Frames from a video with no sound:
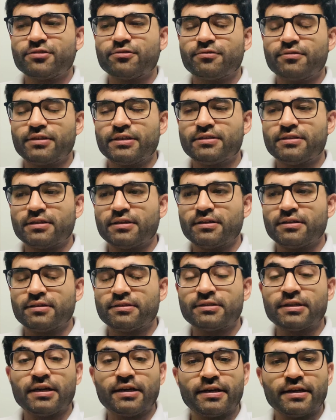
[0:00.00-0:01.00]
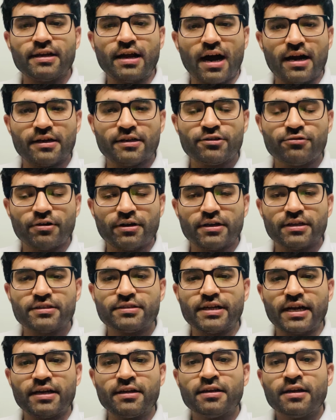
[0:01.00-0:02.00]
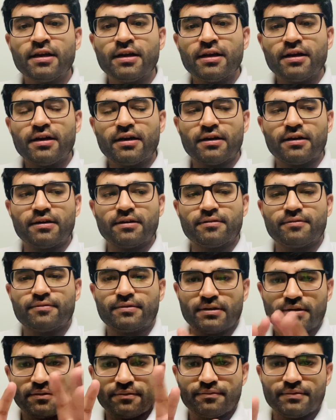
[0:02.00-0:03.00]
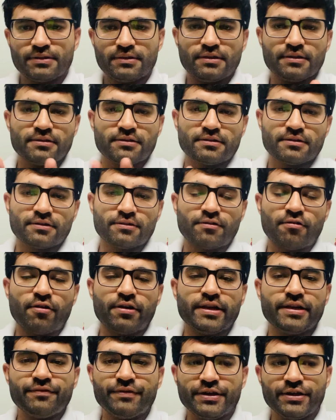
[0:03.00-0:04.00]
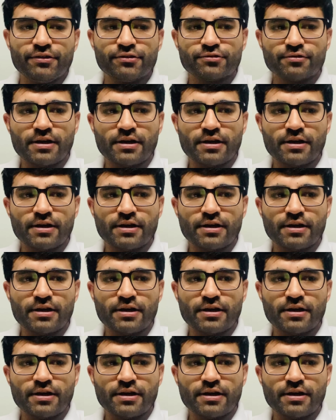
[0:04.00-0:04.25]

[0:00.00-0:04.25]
So it's a little harder to understand with this only video.